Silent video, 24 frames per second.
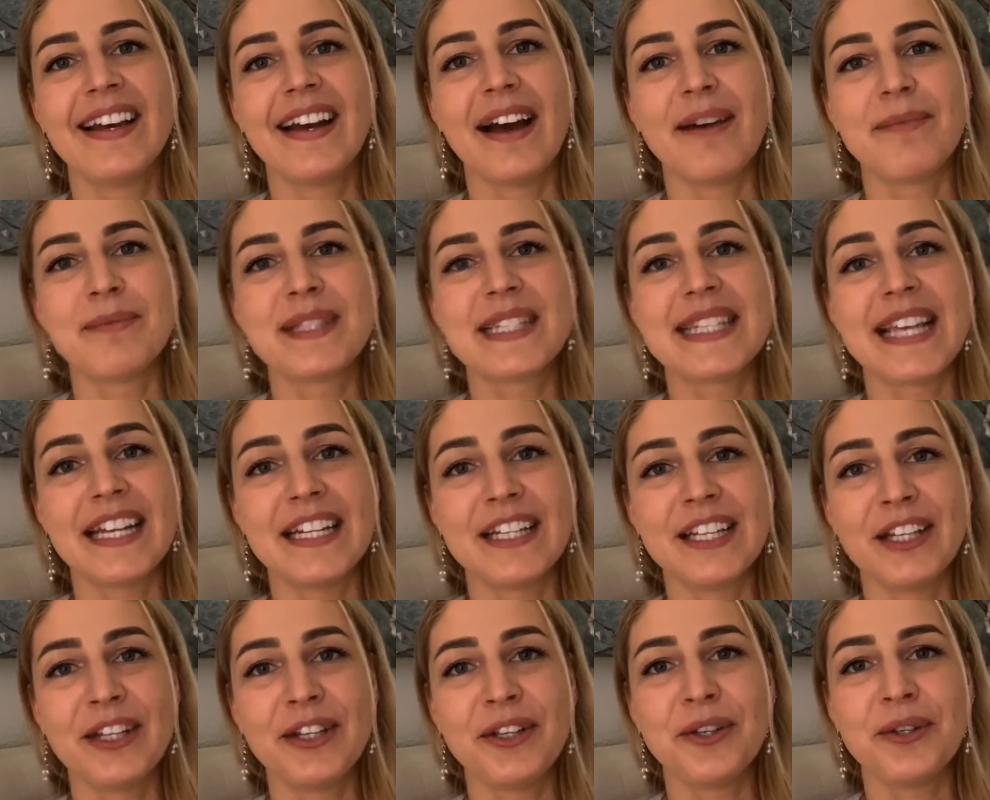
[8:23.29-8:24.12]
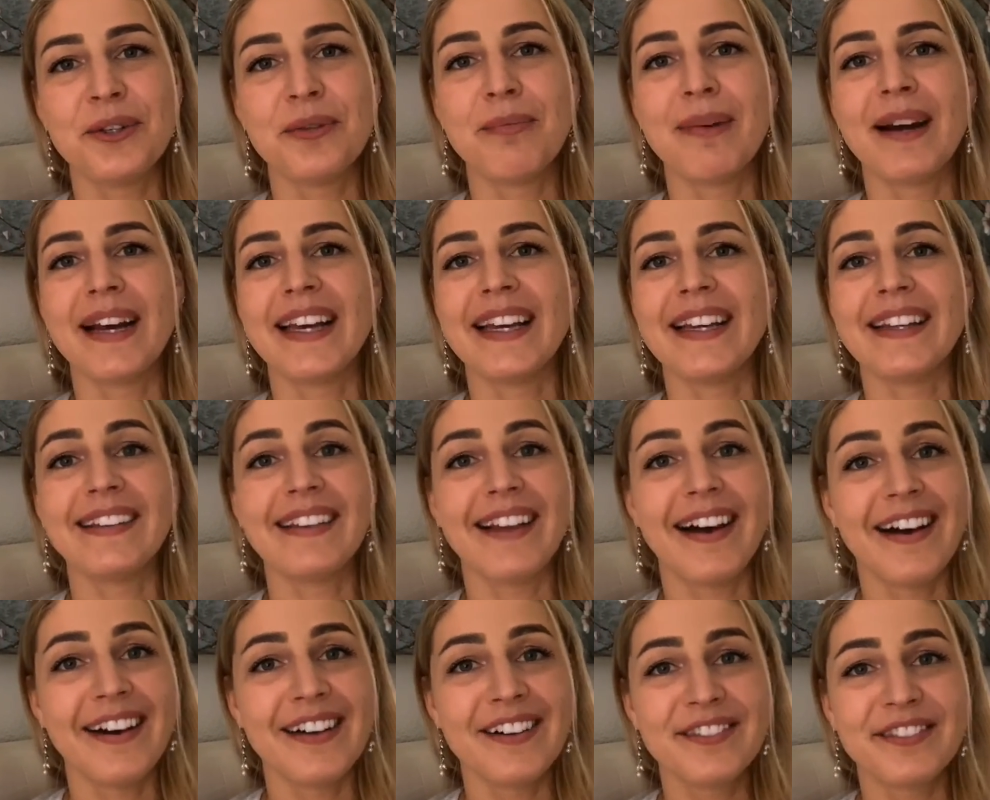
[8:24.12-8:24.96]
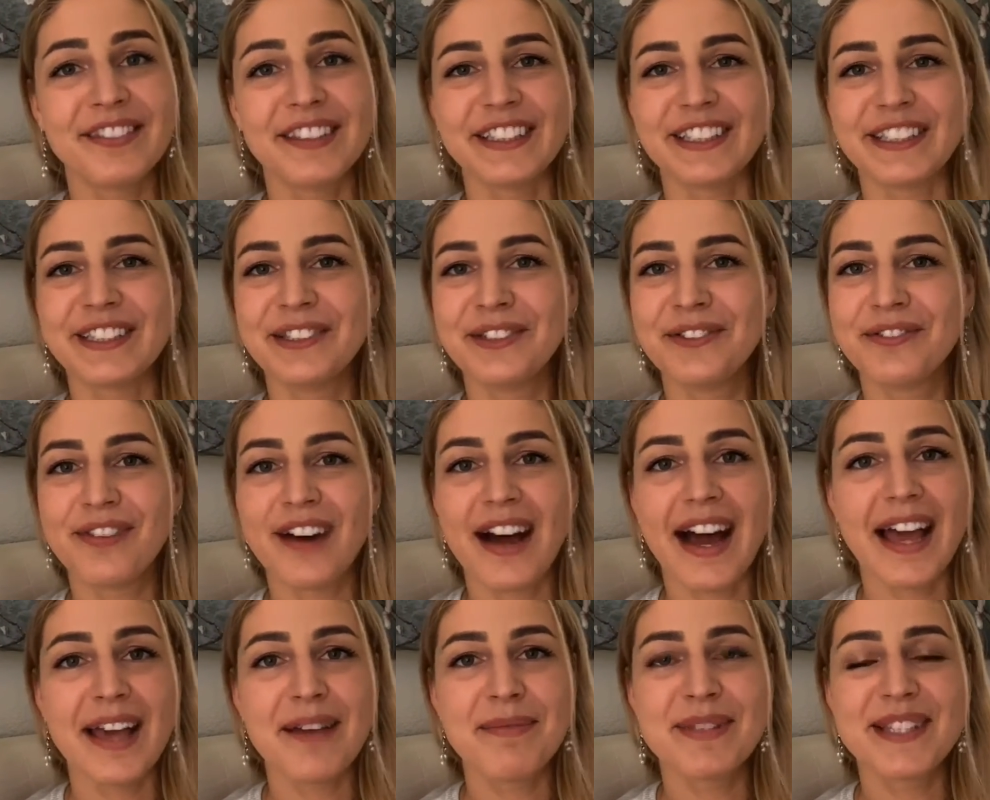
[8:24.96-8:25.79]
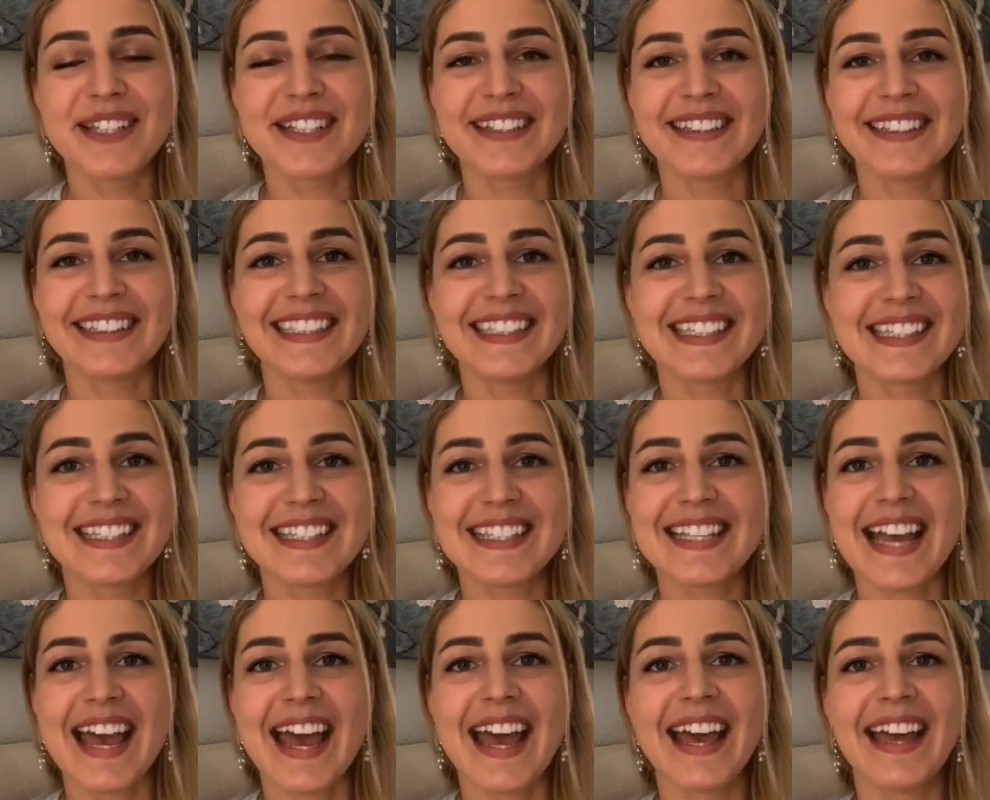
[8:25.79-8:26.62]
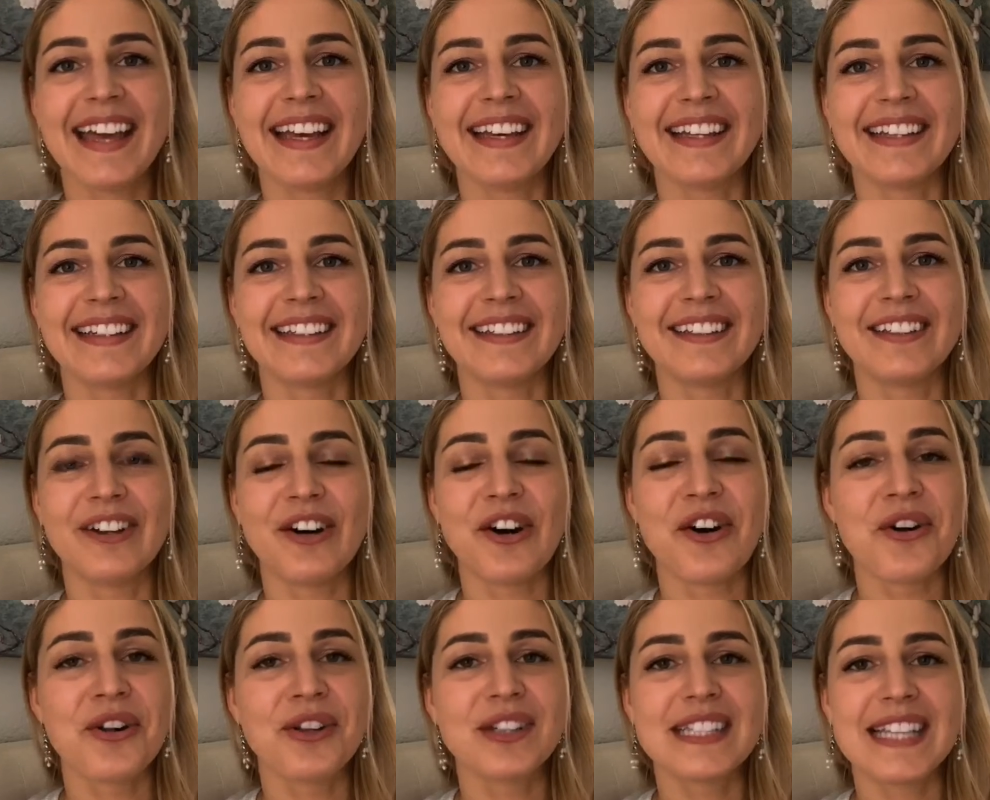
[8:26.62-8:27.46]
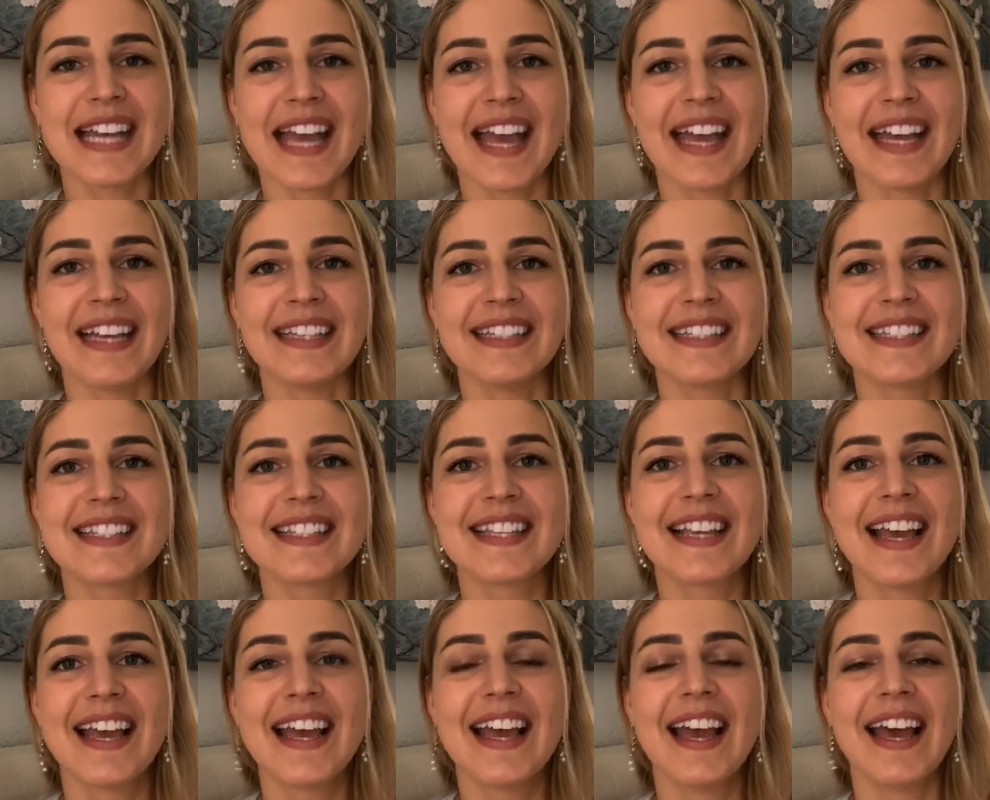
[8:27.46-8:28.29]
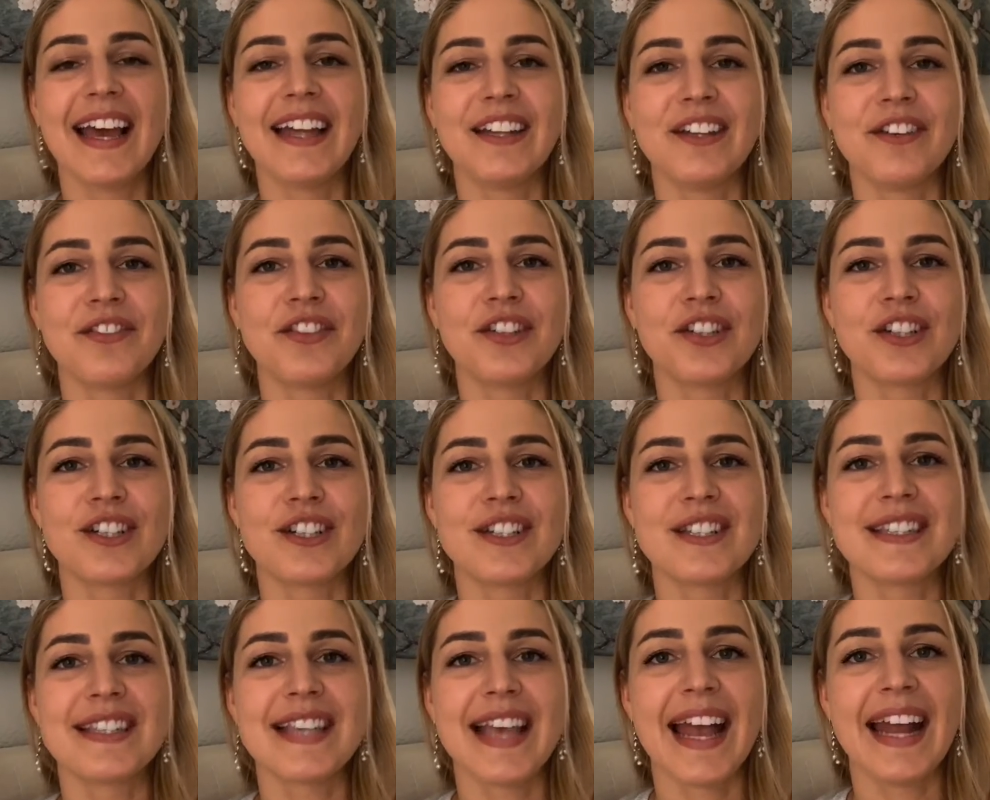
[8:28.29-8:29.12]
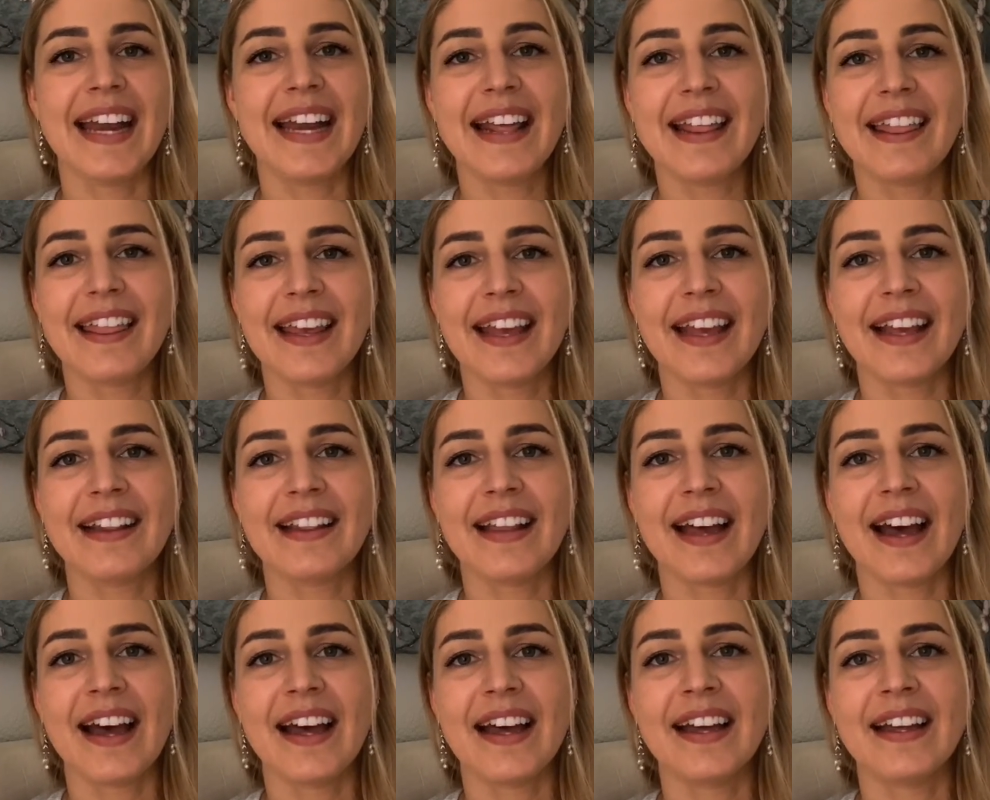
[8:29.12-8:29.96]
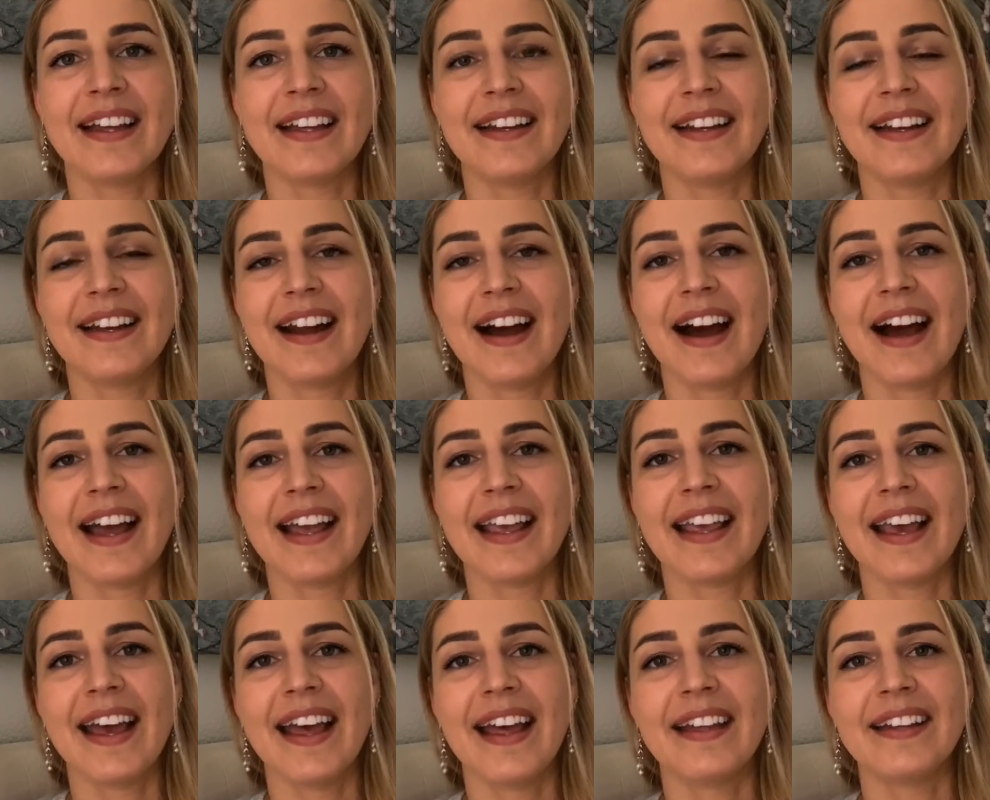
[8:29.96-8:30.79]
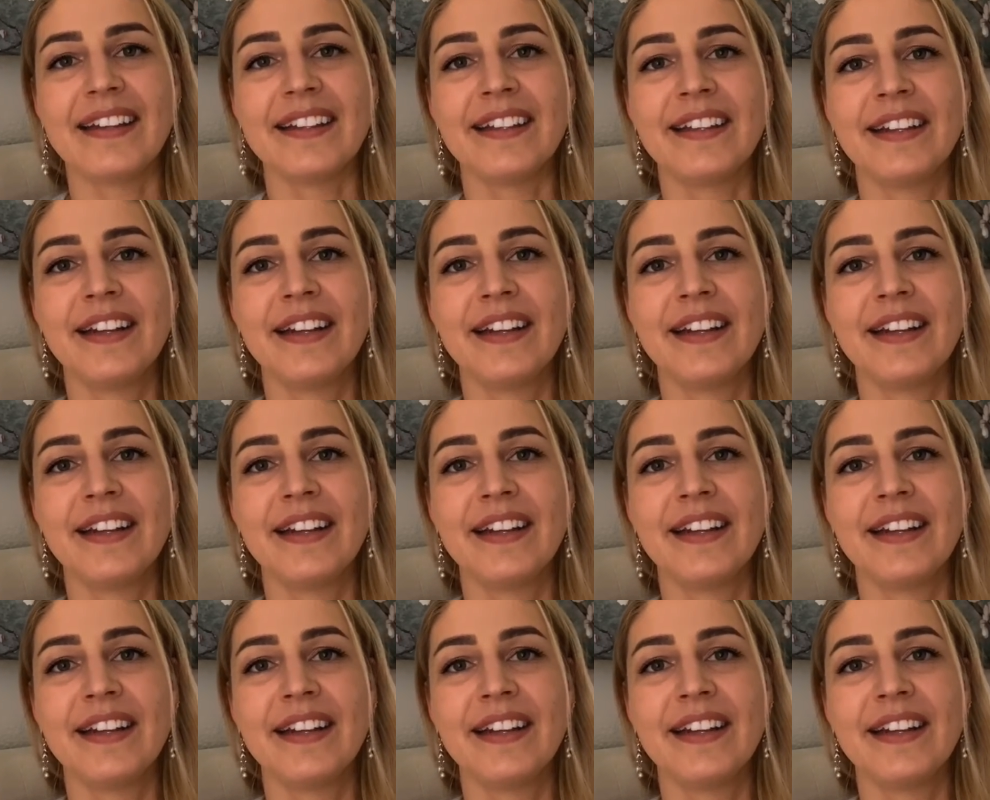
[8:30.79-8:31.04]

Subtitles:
I'm sending you my love and good vibes on this day and all days. And if there is anything that I can